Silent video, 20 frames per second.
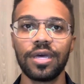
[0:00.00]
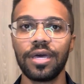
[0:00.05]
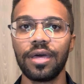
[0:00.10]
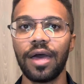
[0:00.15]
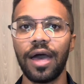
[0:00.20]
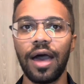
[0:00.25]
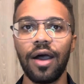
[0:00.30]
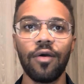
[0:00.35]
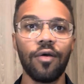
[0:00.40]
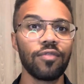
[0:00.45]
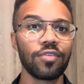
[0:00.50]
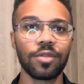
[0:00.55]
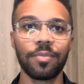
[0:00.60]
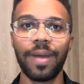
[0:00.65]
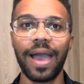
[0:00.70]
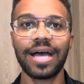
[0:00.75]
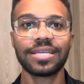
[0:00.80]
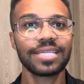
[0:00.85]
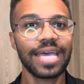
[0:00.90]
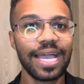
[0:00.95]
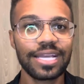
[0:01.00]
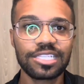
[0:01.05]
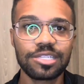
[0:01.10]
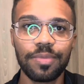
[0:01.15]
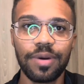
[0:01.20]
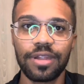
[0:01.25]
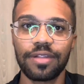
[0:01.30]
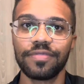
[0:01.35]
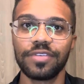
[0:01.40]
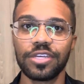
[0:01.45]
over the past X
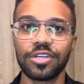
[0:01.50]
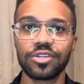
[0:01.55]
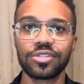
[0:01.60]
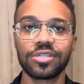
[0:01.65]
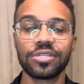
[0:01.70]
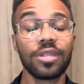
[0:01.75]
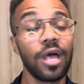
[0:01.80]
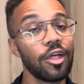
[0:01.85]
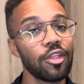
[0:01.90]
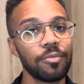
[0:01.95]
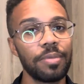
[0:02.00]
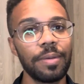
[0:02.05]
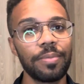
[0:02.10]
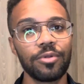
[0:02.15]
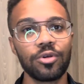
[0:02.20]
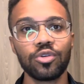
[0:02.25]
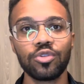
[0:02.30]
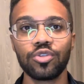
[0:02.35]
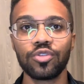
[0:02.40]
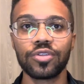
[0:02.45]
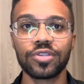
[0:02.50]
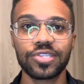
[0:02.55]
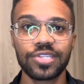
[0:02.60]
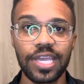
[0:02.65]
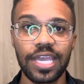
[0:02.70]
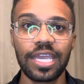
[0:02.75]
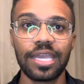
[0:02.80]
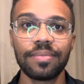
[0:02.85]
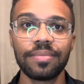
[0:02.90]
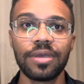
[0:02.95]
amount of years, and other people who do the
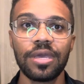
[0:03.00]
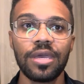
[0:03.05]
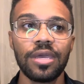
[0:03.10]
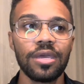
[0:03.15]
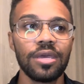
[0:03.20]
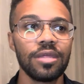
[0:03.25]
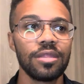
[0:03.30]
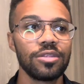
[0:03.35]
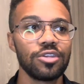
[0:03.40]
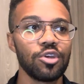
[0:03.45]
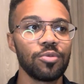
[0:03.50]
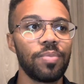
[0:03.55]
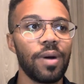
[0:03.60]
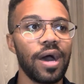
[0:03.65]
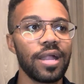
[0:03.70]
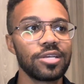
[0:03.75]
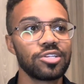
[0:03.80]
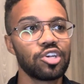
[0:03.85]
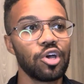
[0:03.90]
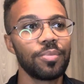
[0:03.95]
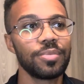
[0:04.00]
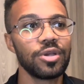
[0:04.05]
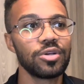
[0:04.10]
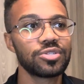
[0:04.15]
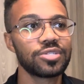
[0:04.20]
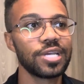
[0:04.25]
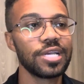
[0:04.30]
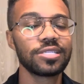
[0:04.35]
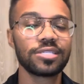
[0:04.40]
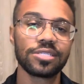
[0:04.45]
same, your body's
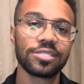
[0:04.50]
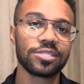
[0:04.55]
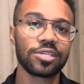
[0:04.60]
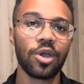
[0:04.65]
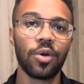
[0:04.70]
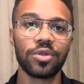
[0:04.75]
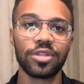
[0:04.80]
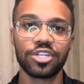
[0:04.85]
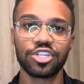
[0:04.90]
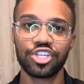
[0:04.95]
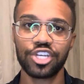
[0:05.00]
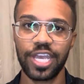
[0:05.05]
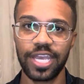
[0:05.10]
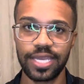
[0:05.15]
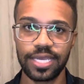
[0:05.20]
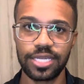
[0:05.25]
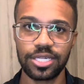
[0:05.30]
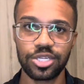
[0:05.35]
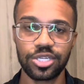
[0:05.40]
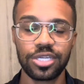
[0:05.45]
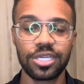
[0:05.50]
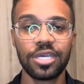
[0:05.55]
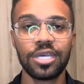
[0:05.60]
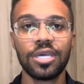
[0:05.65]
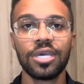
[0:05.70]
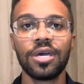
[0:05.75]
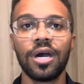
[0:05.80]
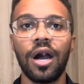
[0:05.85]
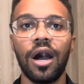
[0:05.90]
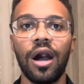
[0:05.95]
homeostasis is going to change.
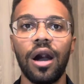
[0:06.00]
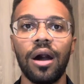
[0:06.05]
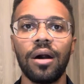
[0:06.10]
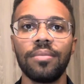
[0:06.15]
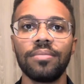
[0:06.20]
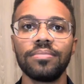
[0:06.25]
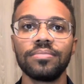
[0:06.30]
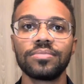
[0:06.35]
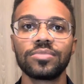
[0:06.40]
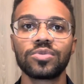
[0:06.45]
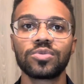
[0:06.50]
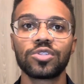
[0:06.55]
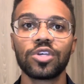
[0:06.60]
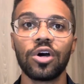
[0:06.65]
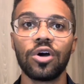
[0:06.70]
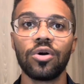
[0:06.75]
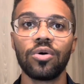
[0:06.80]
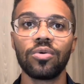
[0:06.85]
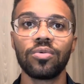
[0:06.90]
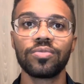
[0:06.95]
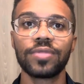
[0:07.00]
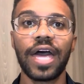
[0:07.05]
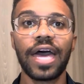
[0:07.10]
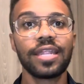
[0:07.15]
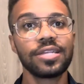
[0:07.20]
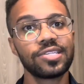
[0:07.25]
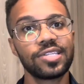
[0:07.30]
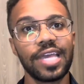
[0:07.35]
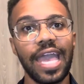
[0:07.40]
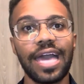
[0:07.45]
So that
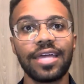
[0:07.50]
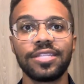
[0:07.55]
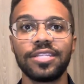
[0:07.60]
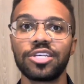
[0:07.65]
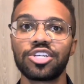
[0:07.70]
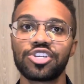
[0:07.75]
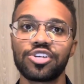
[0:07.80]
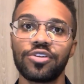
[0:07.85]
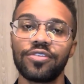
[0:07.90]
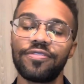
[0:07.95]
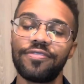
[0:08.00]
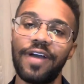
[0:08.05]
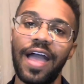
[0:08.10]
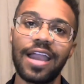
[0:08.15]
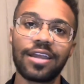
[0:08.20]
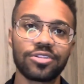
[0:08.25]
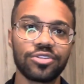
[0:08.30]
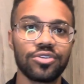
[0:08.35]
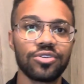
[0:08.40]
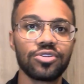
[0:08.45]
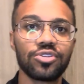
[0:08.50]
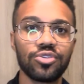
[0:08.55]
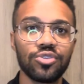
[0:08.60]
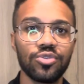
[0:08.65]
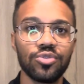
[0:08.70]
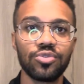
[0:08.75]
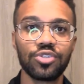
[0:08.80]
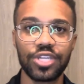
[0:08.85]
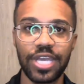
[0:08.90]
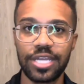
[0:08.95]
is the additional factor
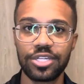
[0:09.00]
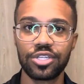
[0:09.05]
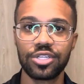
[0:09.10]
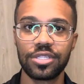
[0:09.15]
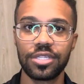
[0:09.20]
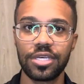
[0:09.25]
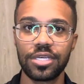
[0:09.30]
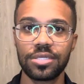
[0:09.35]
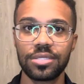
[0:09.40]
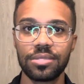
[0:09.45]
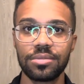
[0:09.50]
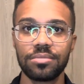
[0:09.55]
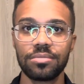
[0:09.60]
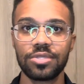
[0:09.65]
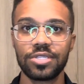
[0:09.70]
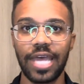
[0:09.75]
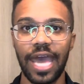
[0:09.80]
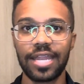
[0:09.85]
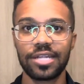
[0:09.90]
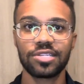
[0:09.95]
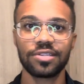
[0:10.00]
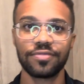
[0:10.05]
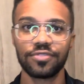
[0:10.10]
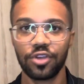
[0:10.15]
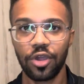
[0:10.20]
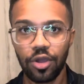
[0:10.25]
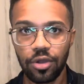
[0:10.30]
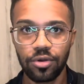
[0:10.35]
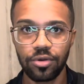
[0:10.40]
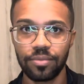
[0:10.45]
to changing the status of your
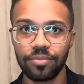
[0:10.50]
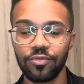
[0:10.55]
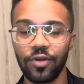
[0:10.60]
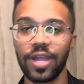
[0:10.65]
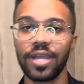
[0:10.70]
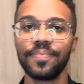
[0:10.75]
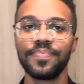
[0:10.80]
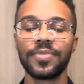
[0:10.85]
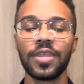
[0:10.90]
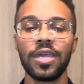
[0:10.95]
home, right?